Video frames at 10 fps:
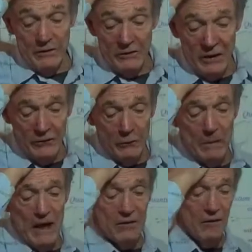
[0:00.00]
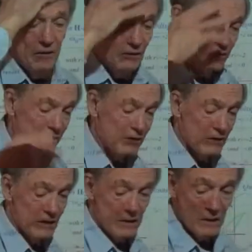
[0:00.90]
it takes you back to this.
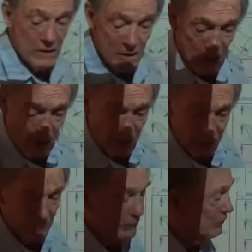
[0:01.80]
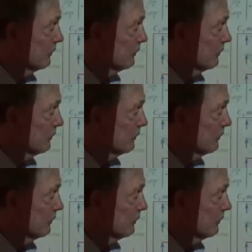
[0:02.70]
a uh, simple